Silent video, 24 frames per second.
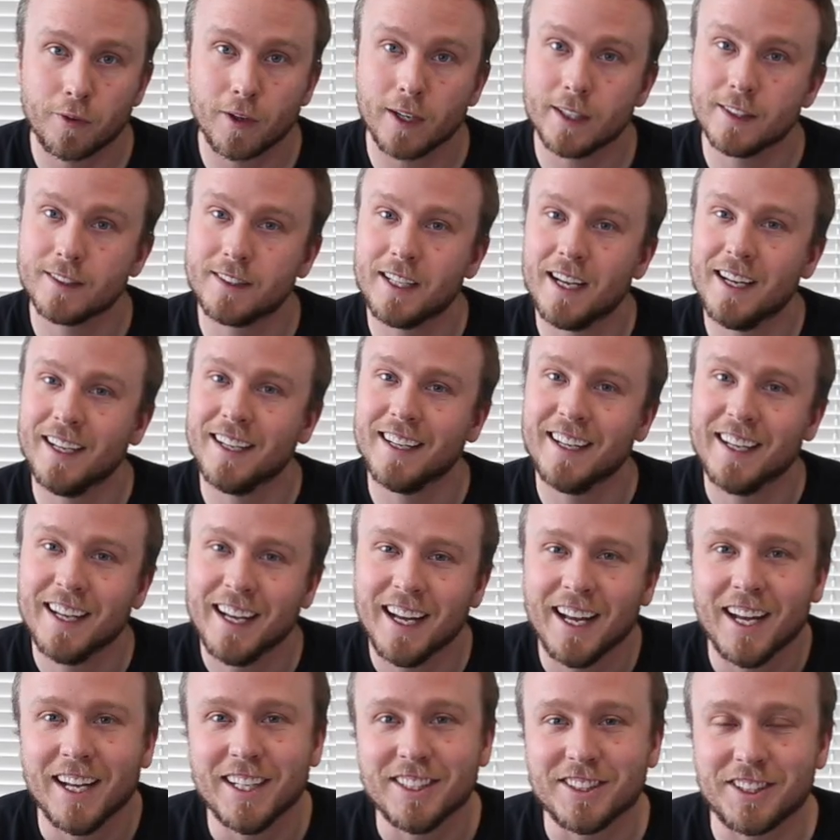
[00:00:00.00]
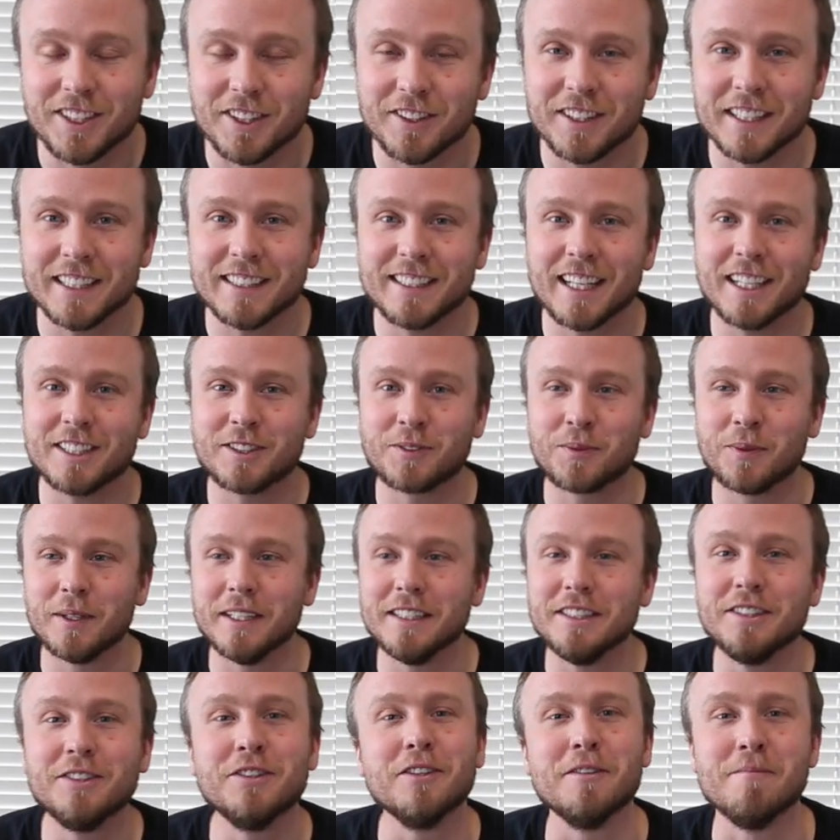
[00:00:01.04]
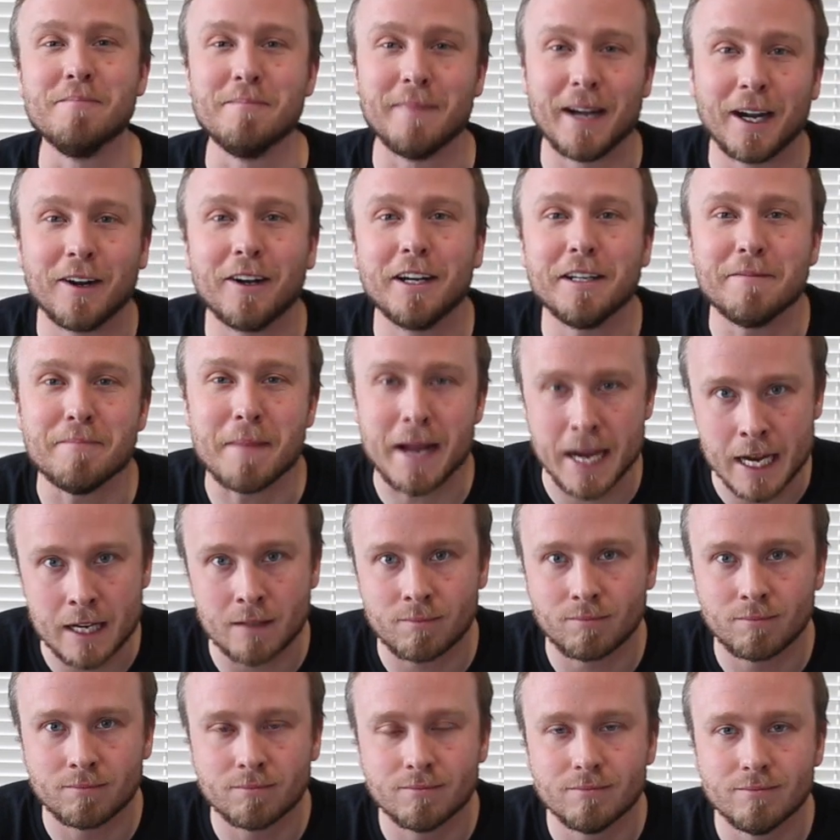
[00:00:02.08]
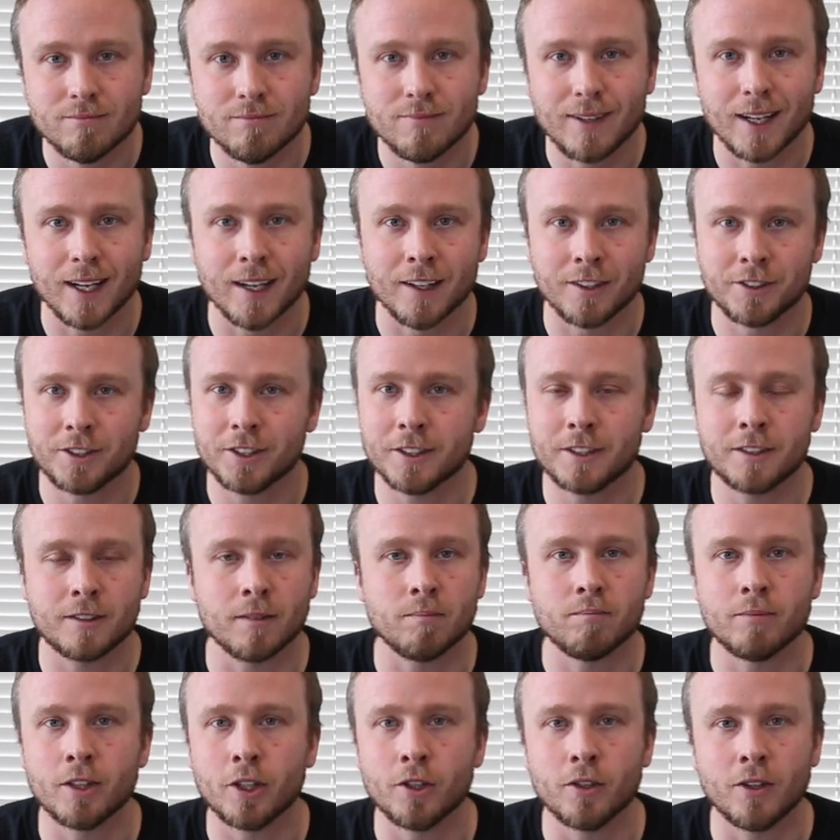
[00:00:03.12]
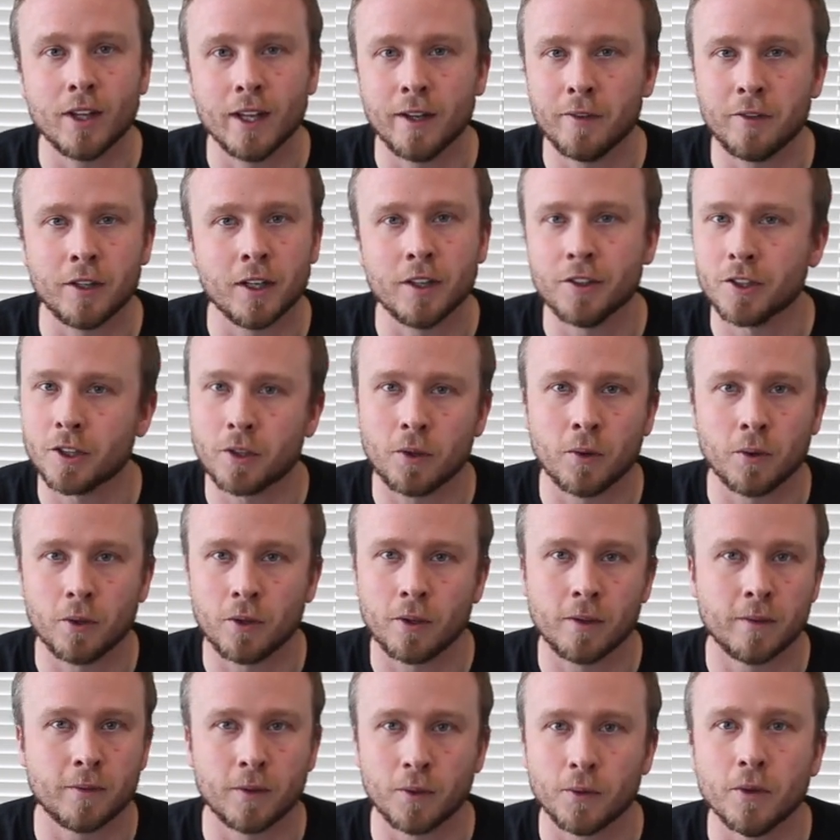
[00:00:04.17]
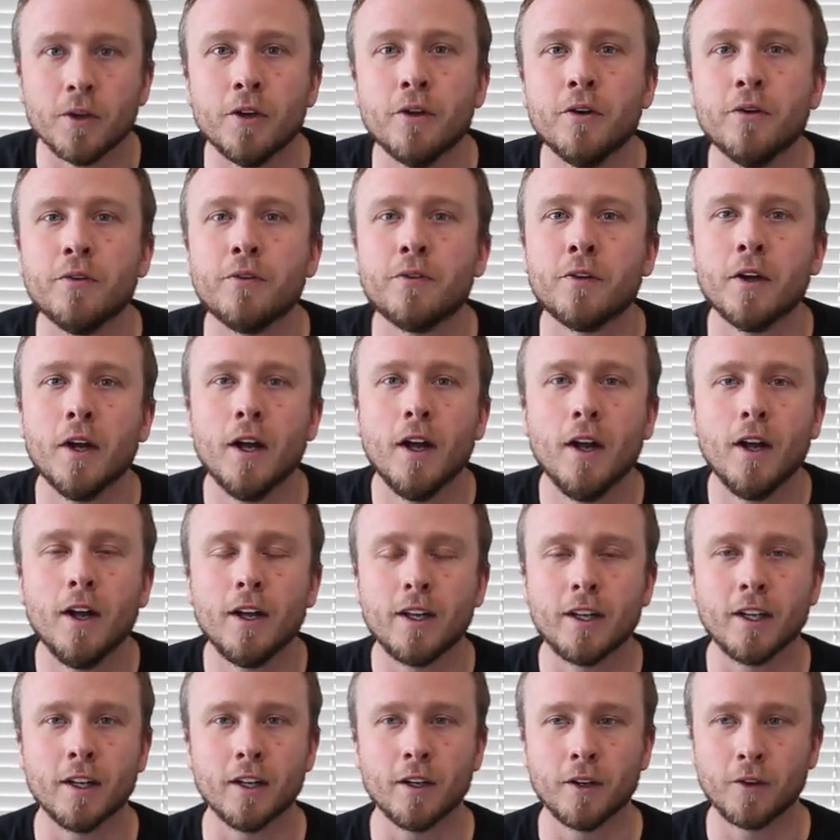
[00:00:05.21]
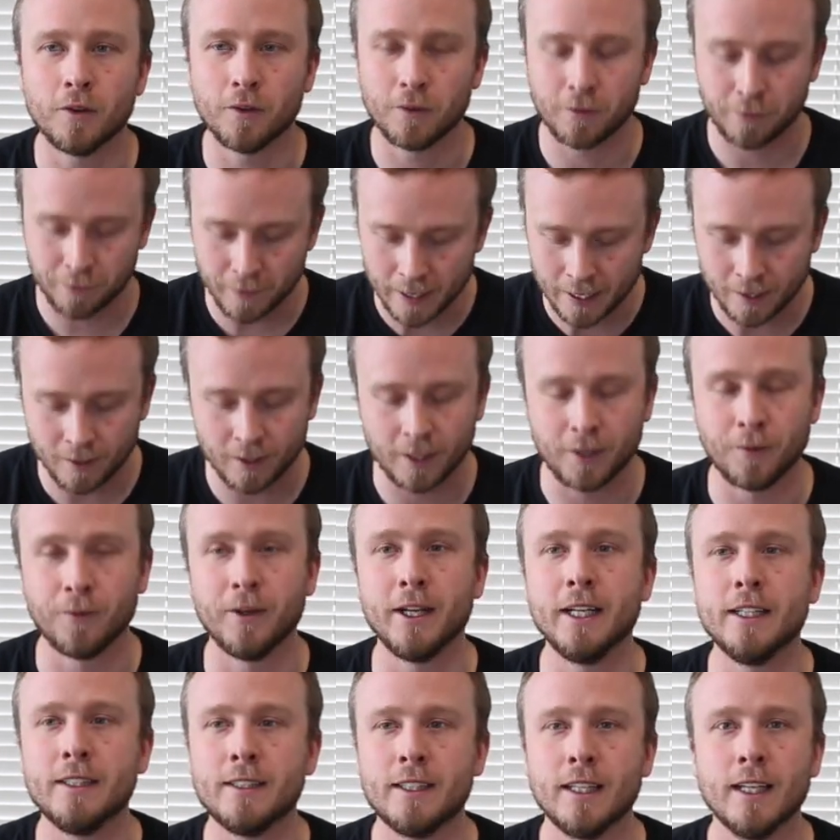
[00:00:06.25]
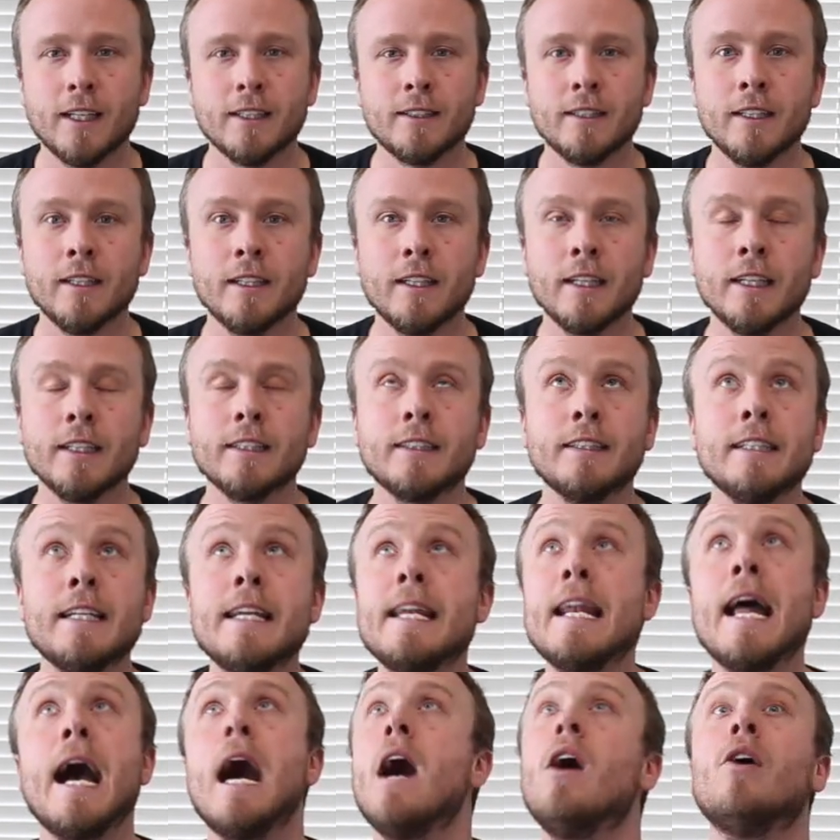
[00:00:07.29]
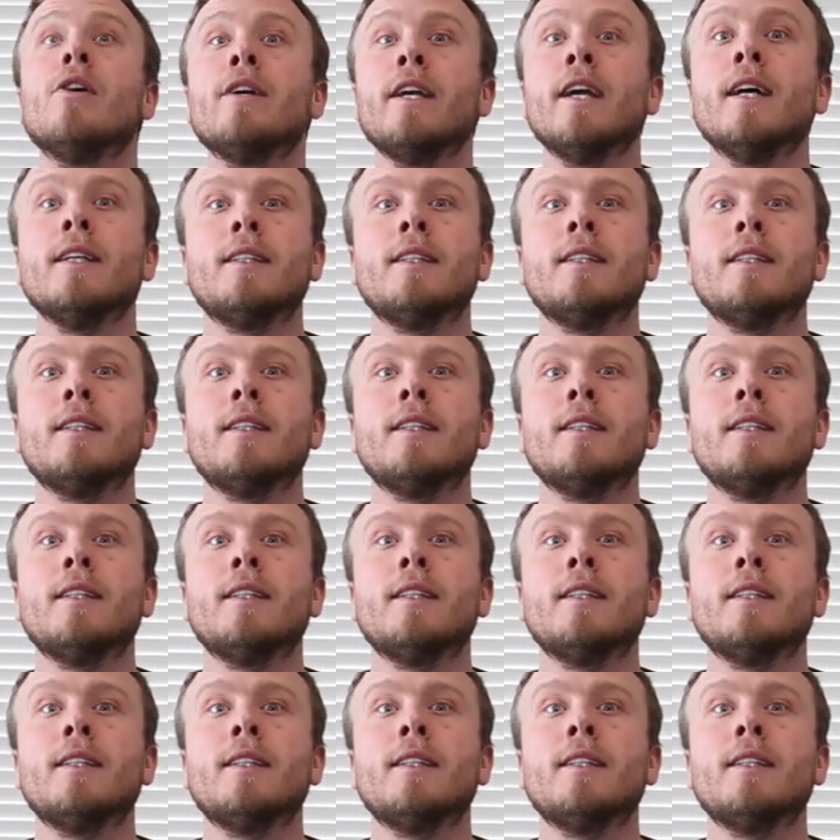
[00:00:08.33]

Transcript: Friends, do you think that's written to a married man? You know, just some dude living on the corner of a roof, you know, finally reads this and thinks, now